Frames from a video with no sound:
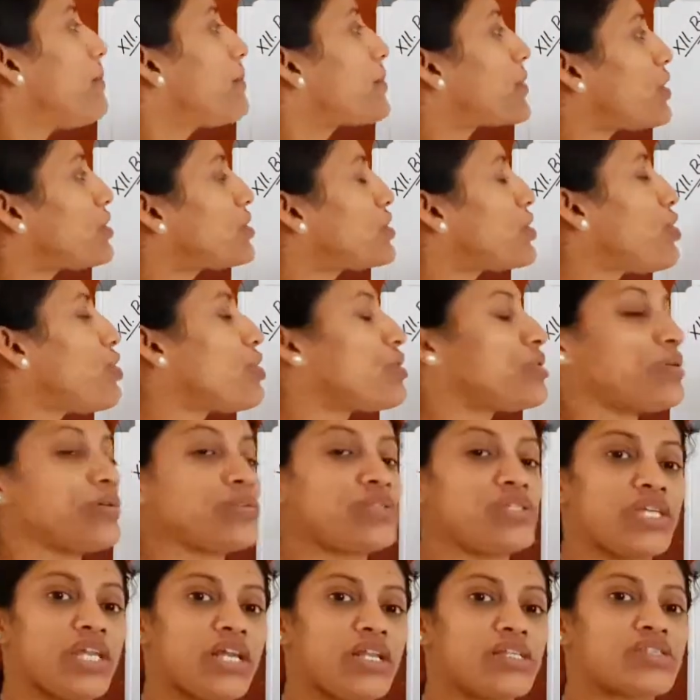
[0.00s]

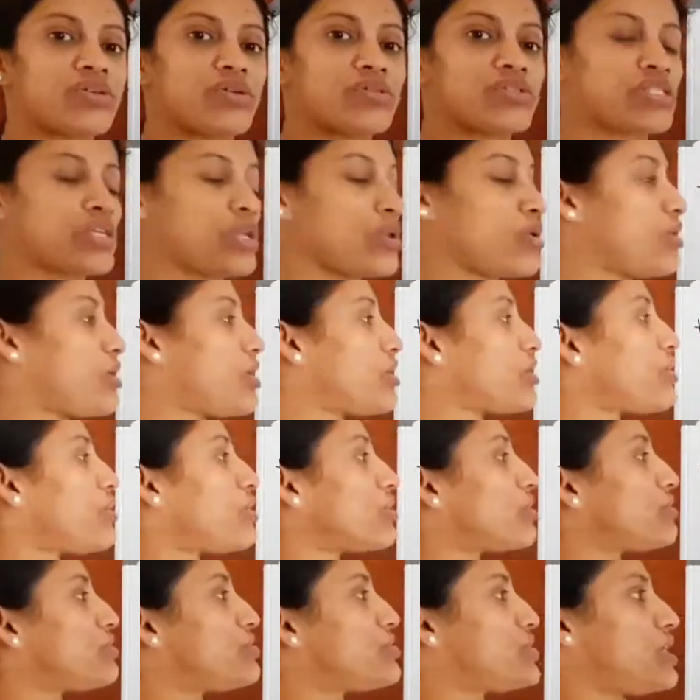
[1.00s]
Proto-oncogenes or cellular
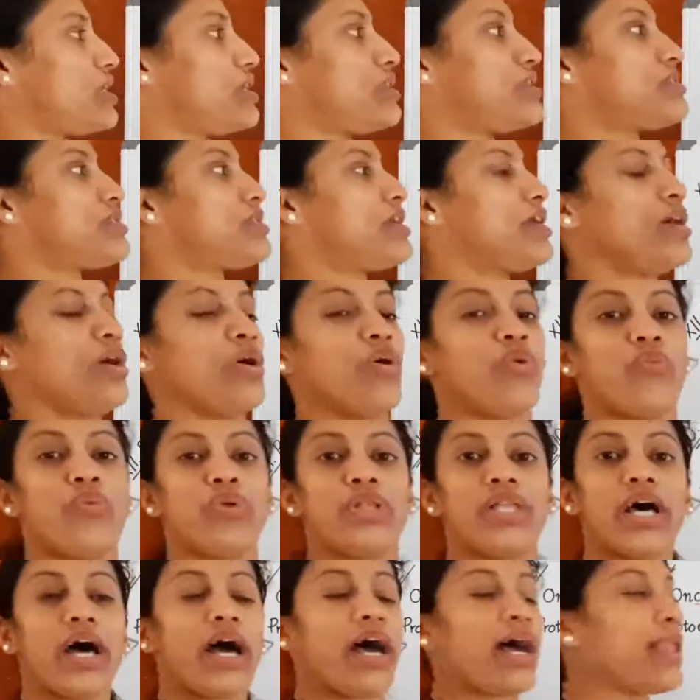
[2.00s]
oncogenes with
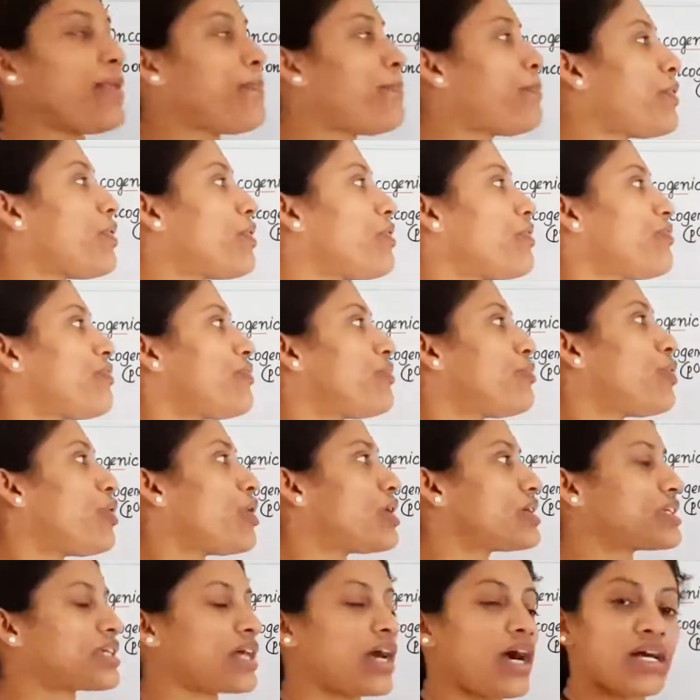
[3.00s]
the help of
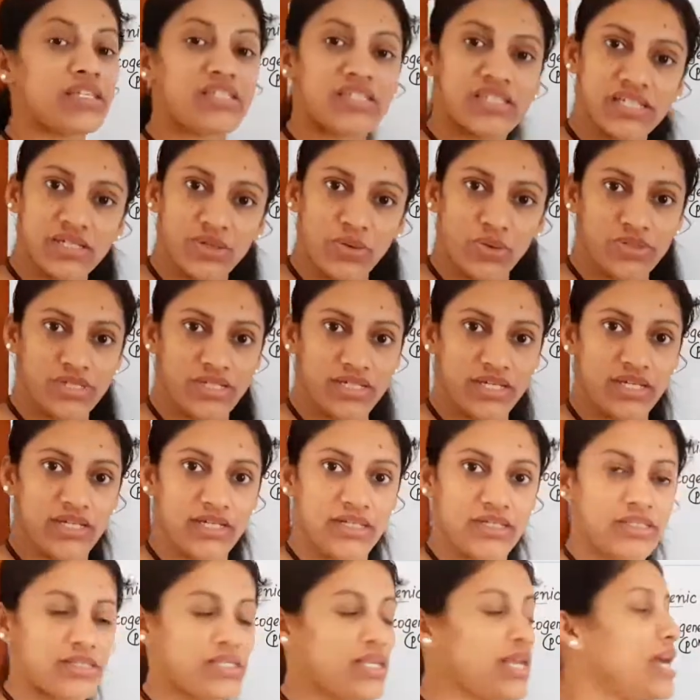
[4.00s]
what
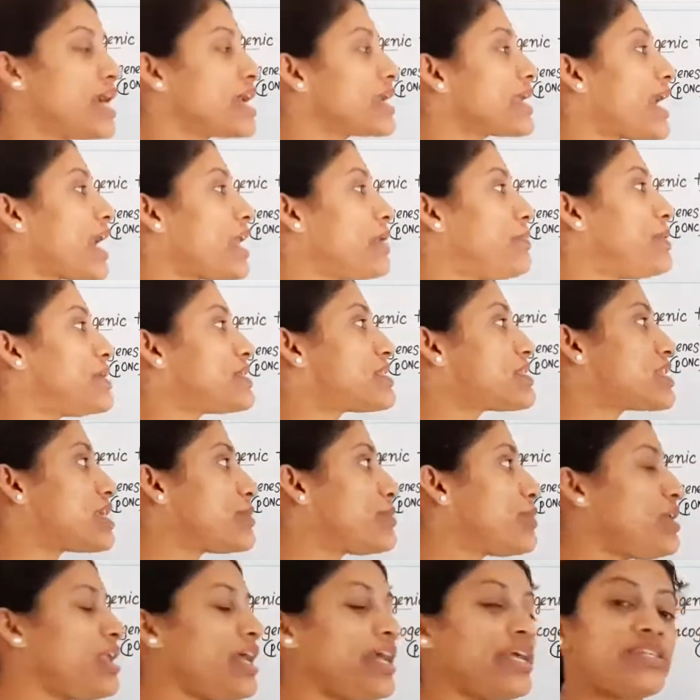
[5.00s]
carcinogens can be
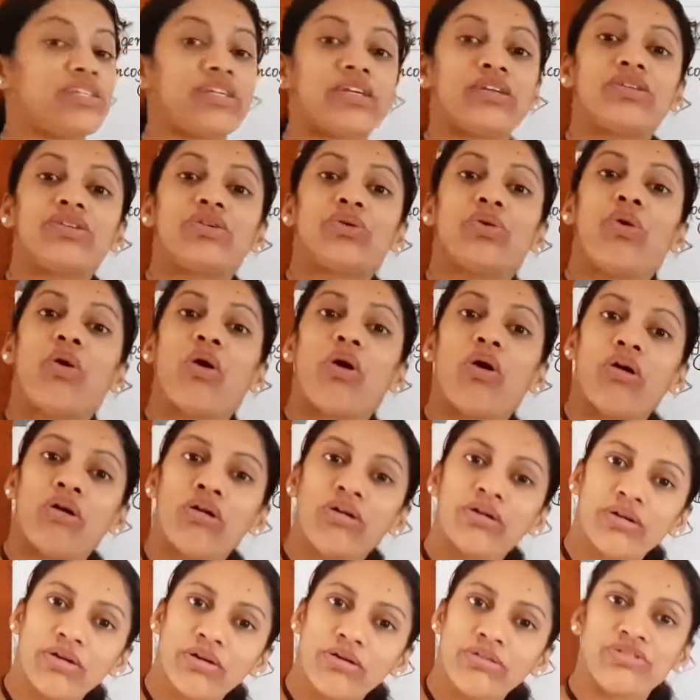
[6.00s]
stimulated to
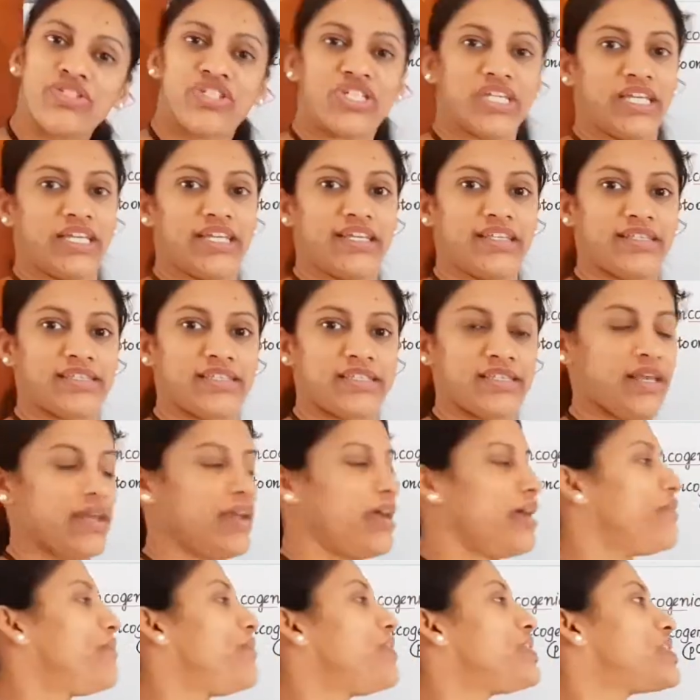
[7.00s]
oncogenes
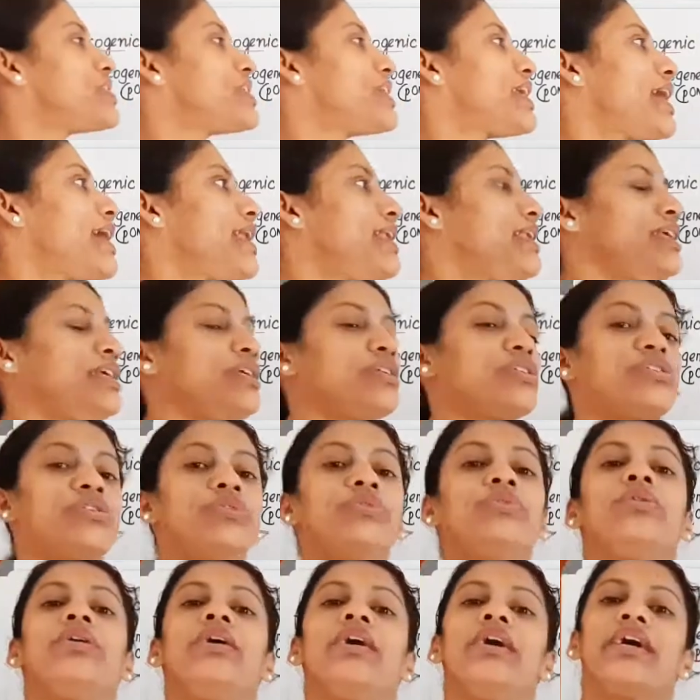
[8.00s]
which can lead
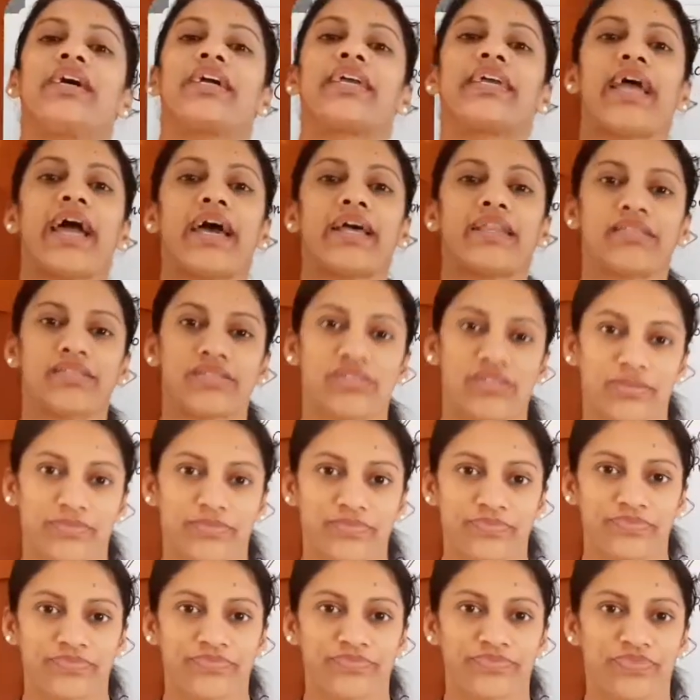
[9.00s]
to cancer.
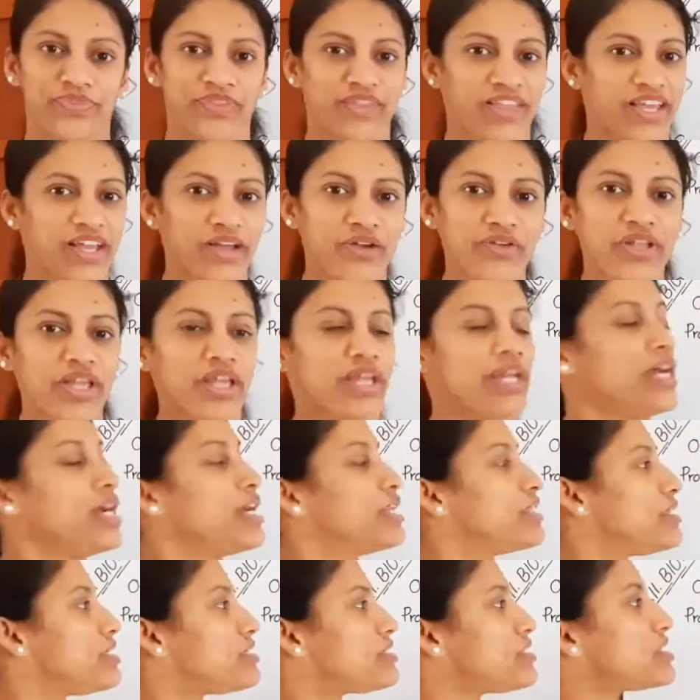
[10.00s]
Okay,
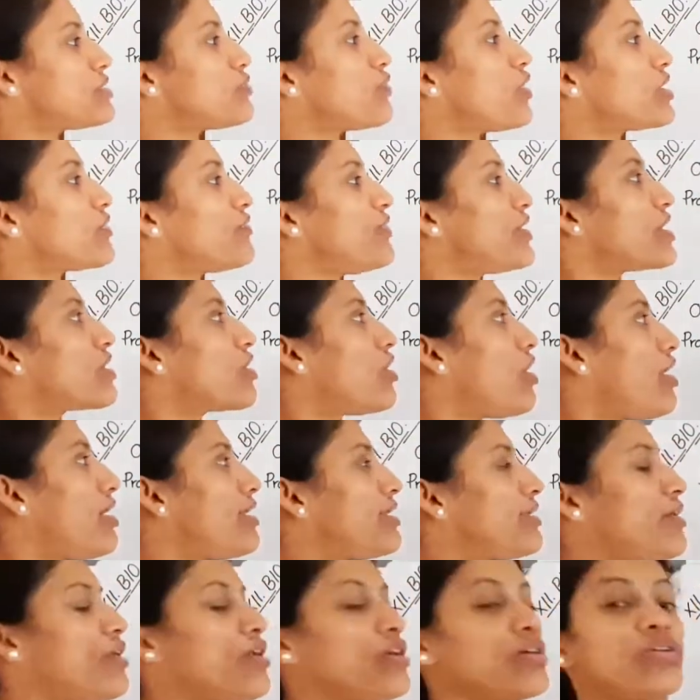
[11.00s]
this is what we
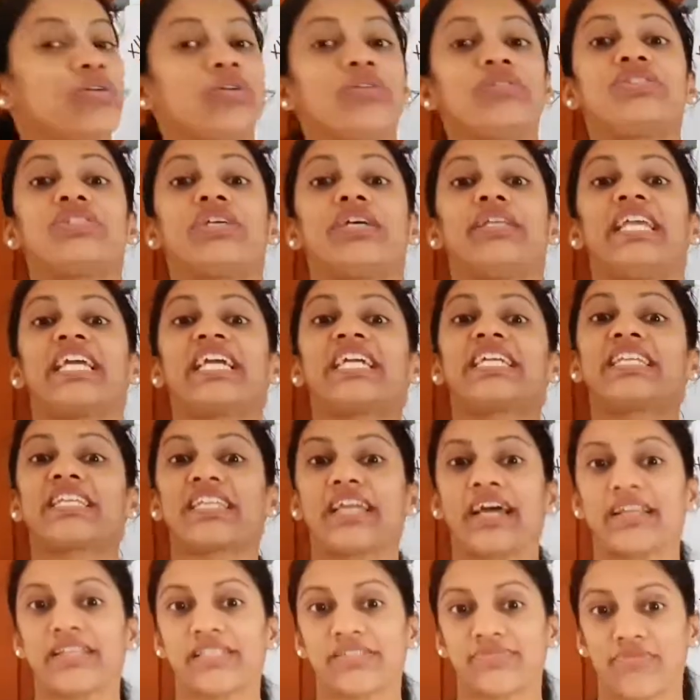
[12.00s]
call oncogenic
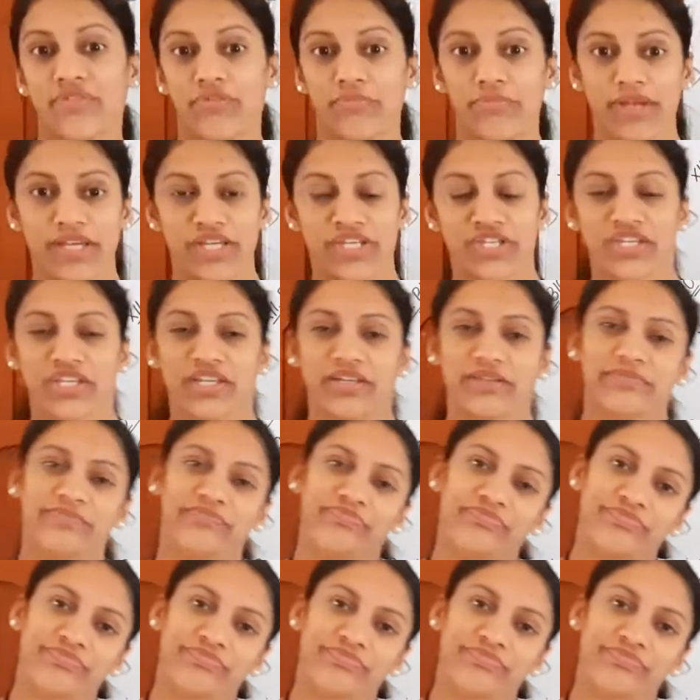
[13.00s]
transformation.